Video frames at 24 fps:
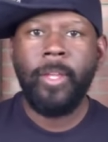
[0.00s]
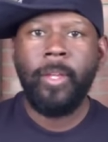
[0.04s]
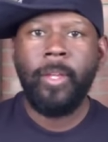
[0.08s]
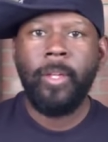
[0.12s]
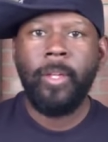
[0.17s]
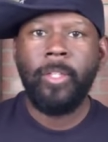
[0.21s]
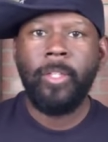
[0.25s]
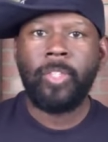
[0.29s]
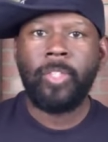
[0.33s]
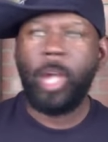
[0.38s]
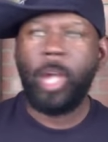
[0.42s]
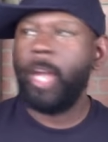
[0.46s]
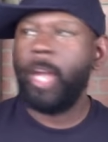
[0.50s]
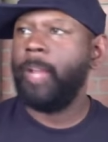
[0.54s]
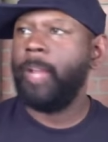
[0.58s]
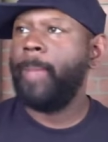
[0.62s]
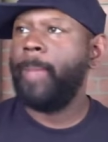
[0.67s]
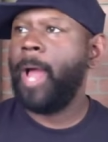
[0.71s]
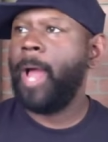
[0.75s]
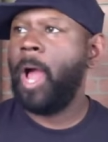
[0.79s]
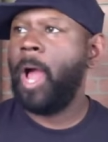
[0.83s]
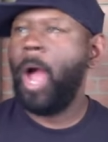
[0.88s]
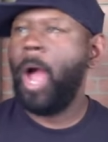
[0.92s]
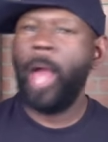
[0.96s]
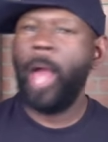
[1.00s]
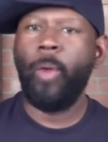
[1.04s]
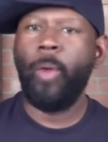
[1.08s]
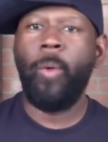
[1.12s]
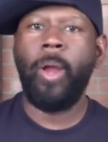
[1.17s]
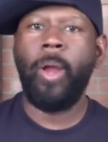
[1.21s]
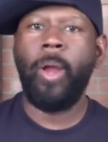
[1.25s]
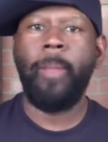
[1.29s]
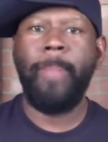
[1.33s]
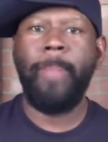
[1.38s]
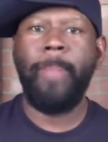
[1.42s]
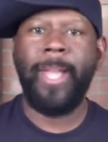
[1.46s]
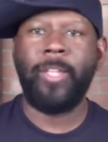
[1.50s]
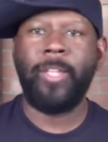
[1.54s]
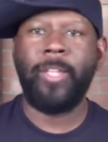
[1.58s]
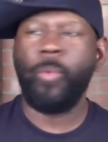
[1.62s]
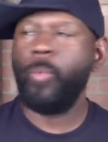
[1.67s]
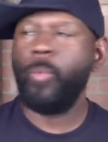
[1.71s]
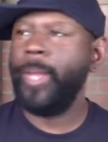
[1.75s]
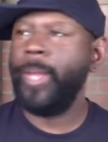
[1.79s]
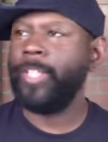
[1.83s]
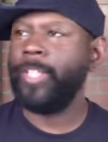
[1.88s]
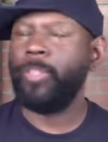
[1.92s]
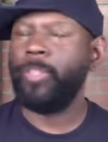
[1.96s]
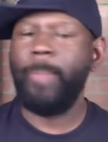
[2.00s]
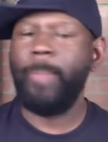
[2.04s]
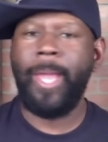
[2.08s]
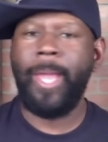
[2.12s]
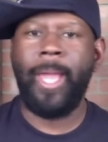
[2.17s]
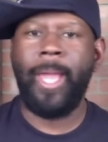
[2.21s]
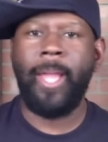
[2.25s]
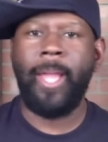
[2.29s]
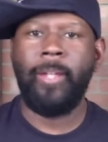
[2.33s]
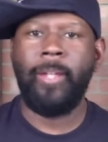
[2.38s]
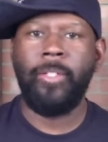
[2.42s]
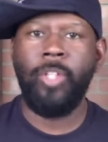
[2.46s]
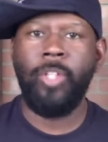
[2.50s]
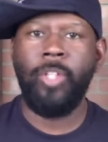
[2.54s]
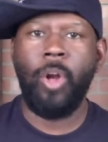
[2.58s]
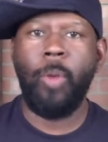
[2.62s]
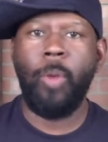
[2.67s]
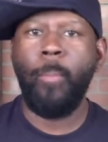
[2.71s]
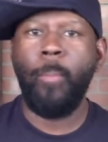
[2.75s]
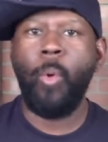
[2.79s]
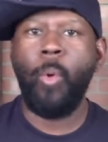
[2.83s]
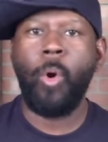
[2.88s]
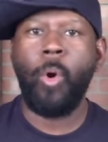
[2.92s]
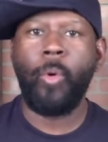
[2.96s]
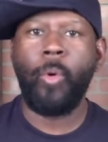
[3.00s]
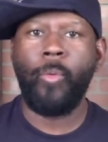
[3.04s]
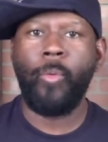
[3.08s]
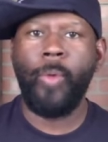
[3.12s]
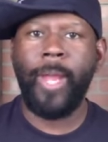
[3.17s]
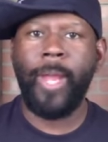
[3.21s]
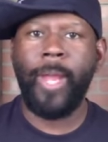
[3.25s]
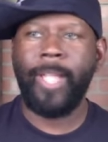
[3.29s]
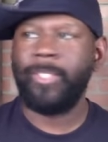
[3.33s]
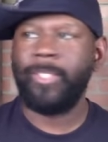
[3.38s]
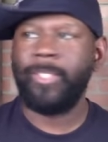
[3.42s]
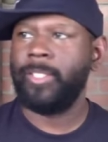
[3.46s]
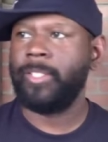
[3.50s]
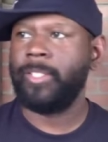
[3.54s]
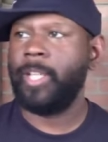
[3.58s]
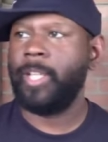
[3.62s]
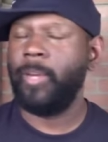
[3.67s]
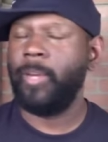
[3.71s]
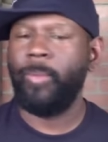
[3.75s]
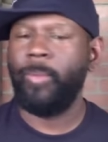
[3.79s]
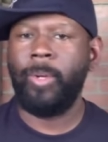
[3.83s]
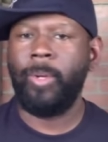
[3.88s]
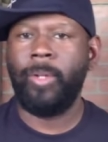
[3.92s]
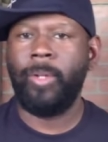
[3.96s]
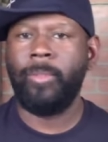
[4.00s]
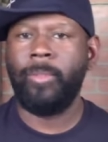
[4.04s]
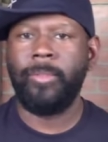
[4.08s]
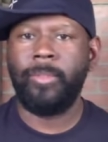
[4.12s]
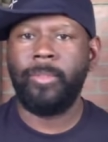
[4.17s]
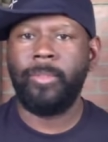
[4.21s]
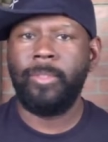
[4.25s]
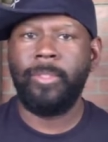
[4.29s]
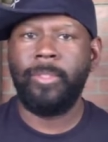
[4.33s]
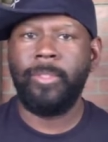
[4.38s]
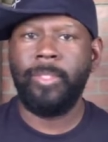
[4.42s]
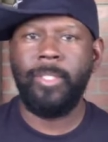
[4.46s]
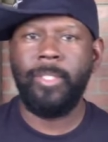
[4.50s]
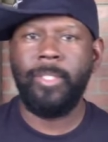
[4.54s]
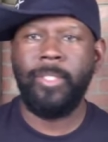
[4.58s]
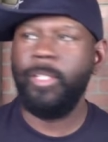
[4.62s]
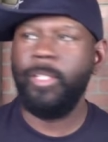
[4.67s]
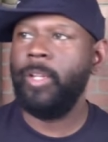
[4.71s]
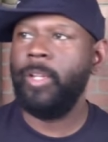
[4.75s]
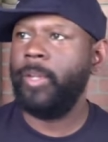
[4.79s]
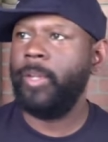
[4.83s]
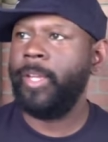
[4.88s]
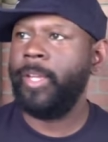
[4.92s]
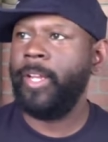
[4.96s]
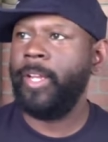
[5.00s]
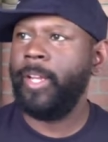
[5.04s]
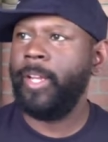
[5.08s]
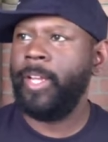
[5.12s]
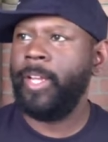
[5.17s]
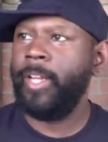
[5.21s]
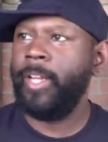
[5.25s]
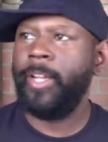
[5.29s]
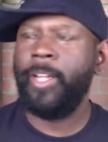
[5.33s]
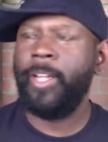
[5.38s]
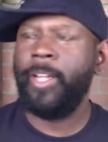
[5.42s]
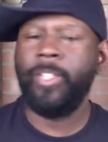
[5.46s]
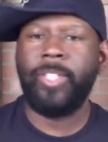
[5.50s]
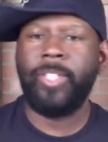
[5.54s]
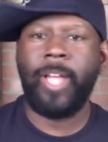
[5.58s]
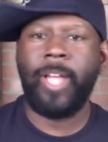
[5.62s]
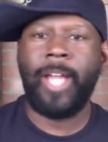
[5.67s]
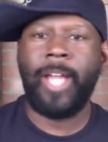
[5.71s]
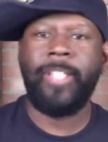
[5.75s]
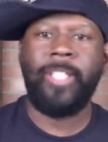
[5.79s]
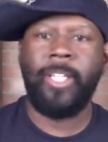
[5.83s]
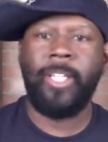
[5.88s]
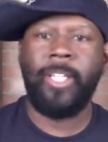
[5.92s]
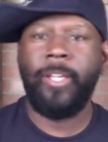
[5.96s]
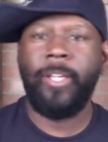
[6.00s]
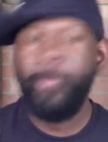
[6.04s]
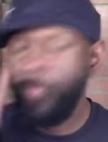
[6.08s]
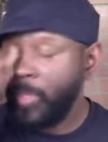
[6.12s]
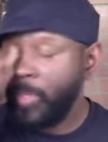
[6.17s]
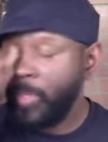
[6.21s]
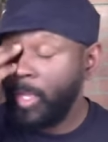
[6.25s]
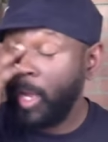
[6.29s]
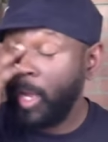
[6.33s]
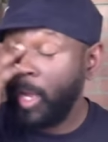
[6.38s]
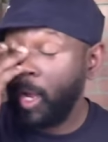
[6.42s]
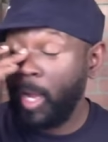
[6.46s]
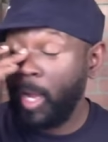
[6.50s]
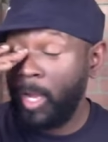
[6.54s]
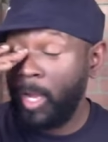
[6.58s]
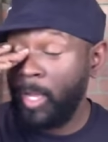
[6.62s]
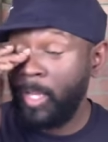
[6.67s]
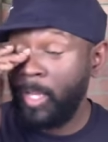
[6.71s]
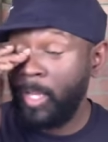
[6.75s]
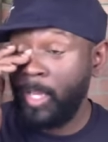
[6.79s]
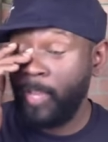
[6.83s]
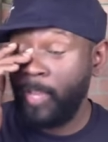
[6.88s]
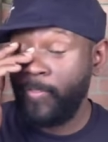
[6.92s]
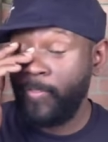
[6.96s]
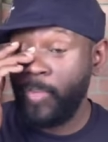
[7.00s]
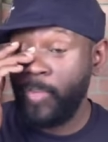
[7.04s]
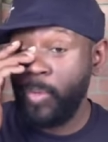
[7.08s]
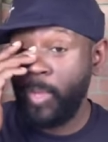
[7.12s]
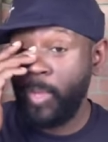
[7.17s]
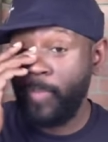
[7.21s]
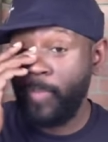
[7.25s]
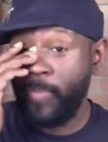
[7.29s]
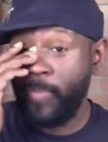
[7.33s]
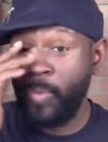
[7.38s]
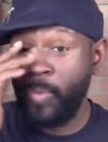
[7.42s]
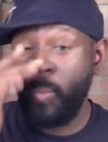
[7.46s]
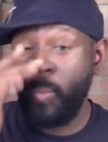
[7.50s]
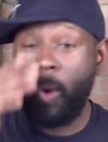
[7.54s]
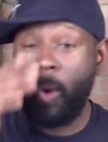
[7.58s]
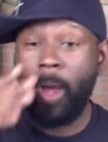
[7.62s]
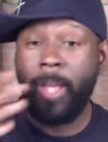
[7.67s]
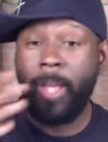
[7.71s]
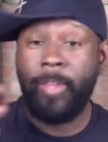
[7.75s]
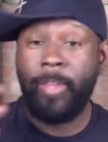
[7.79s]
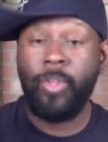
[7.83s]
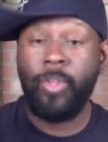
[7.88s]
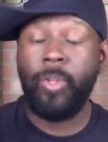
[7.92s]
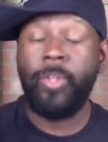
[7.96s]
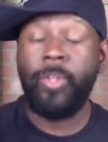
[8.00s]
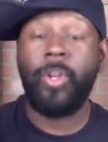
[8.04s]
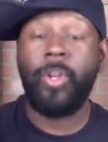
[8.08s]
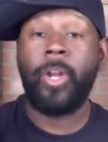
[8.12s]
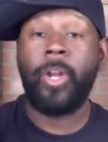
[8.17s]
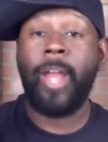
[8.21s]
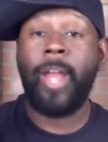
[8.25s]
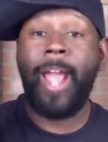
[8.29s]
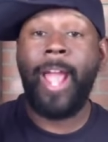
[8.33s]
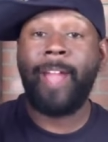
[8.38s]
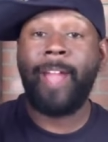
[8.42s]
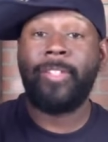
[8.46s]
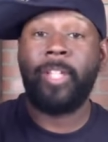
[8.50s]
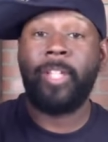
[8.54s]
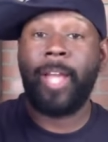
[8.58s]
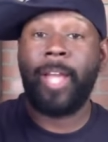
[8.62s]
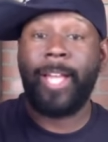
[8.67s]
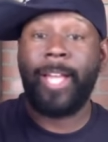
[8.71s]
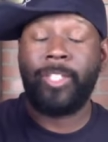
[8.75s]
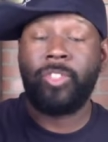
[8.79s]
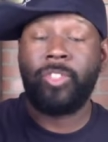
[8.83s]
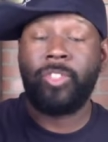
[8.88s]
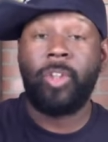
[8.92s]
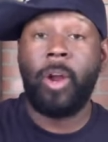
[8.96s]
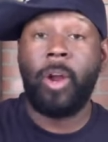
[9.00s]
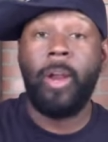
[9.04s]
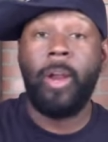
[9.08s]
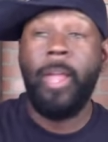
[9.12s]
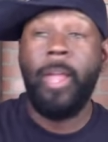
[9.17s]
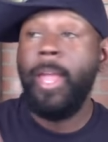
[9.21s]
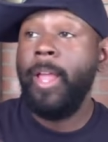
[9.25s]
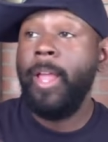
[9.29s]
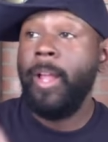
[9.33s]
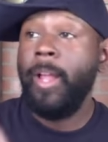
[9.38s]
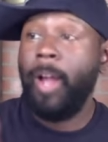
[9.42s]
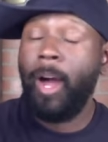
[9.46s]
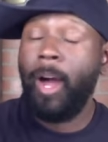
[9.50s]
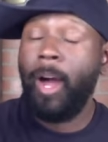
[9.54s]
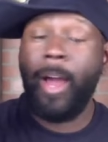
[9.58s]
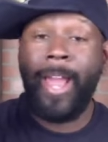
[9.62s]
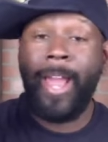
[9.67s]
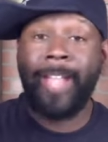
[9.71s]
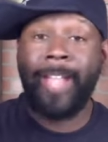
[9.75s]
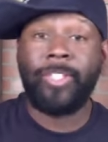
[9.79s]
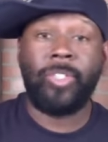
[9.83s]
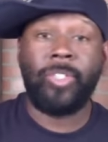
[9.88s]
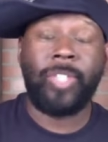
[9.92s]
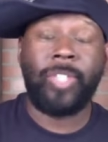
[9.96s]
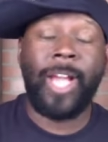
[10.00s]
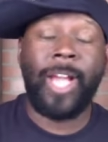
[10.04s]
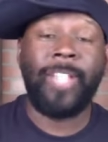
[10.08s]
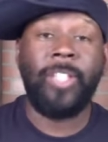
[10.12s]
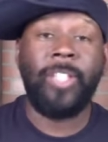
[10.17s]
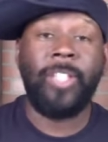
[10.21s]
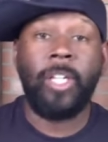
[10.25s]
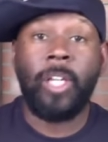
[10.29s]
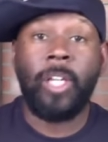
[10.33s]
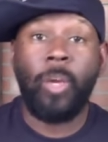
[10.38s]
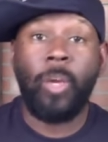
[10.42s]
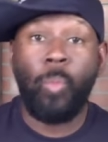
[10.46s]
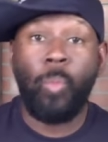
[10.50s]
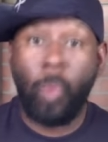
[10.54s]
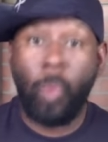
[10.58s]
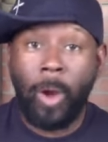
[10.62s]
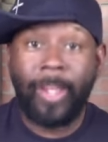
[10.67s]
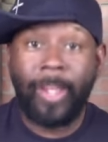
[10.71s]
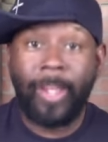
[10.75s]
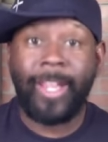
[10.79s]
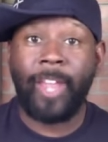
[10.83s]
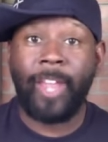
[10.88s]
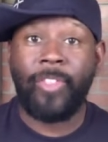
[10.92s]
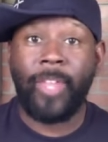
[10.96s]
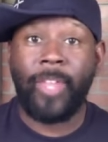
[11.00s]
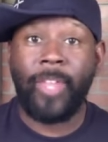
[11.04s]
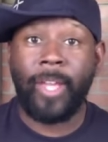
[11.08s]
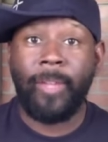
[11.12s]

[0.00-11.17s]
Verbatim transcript: Talking about how I don't want to make the rich man, you know, more rich. It's like, well, here's an idea. Uh, if you if you want, you, are going to have to like start uh, exercising a good work ethic.